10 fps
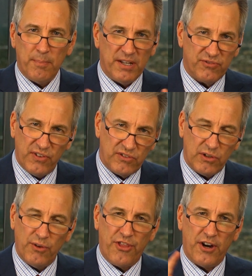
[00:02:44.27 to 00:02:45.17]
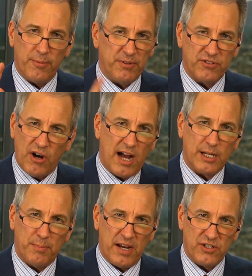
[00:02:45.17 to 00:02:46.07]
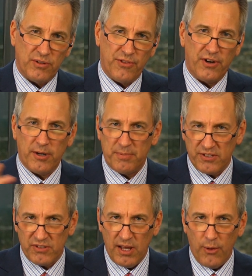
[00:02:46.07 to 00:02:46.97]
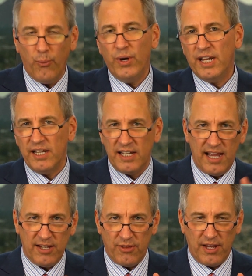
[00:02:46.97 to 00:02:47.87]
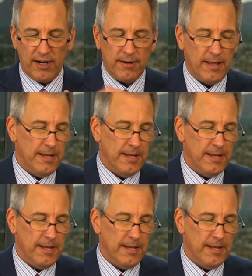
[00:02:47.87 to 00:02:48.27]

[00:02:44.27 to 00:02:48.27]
best physical therapists or occupational therapists. We can get you there.